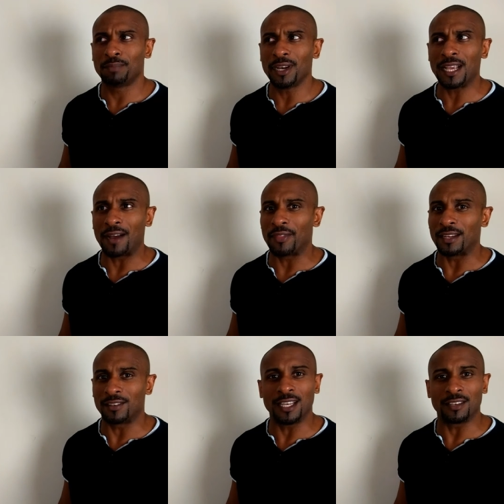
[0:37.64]
Burning out
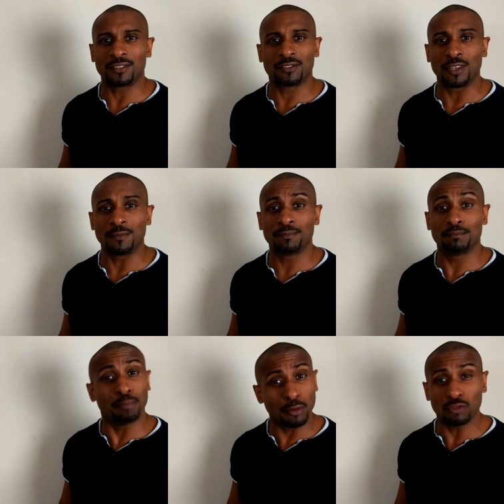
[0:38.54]
their discs
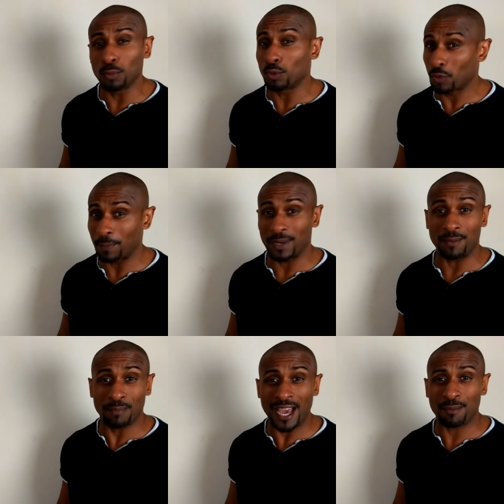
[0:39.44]
and possible
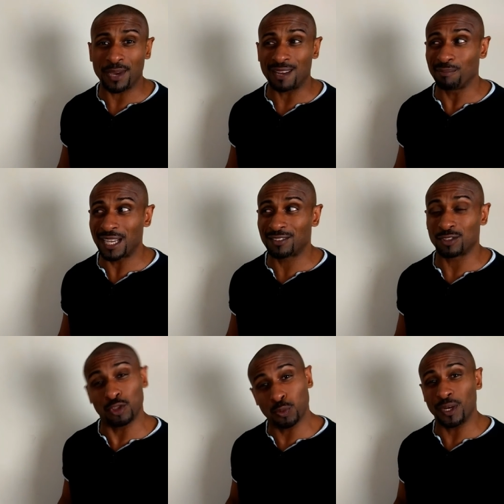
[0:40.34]
crippling back pain
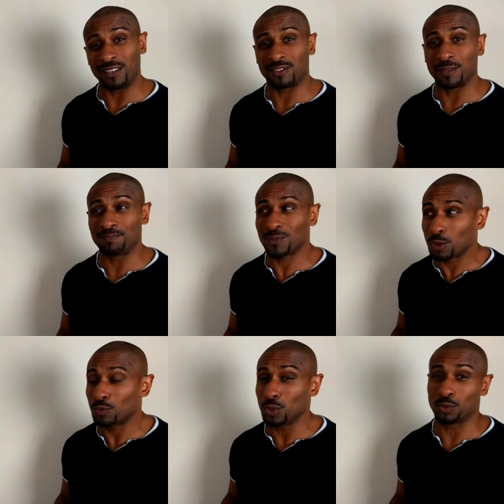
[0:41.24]
makes the twist a
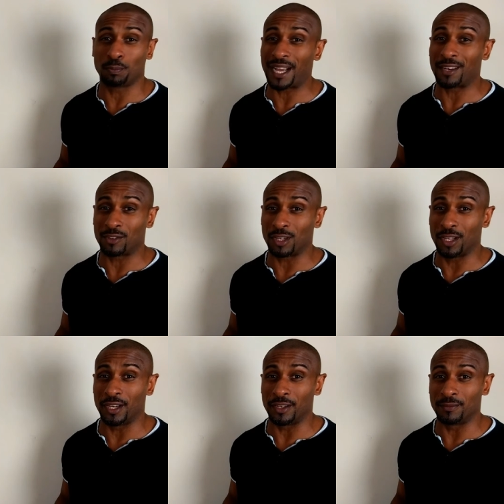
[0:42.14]
crucial pattern to
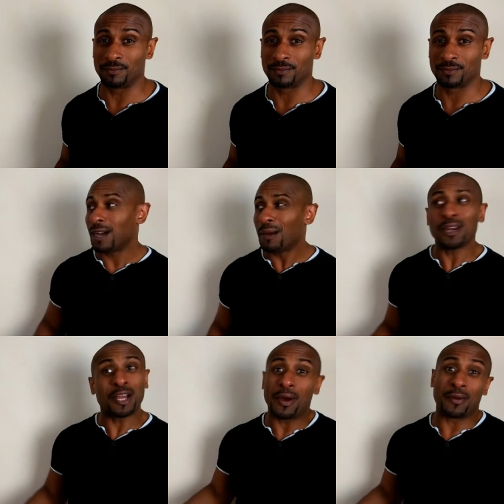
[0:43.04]
learn. I'm
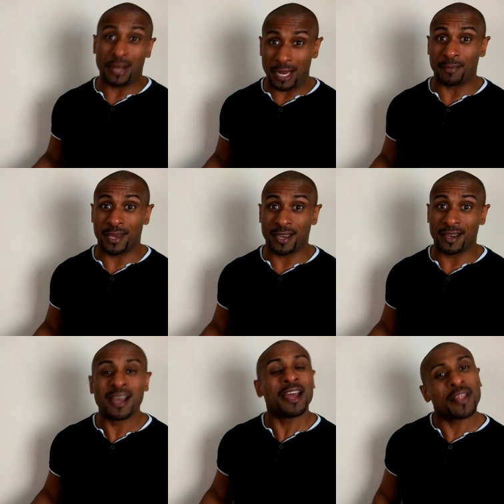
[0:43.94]
going to go out on a limb
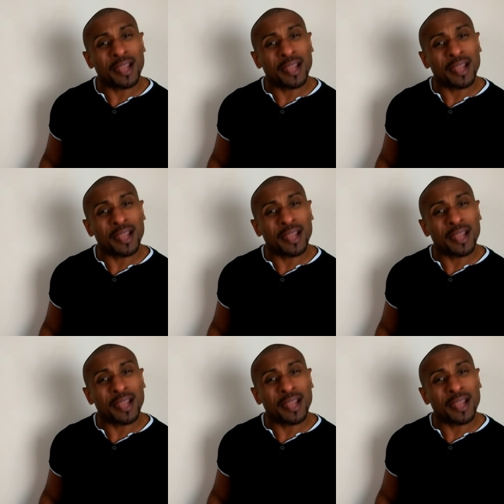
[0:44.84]
here.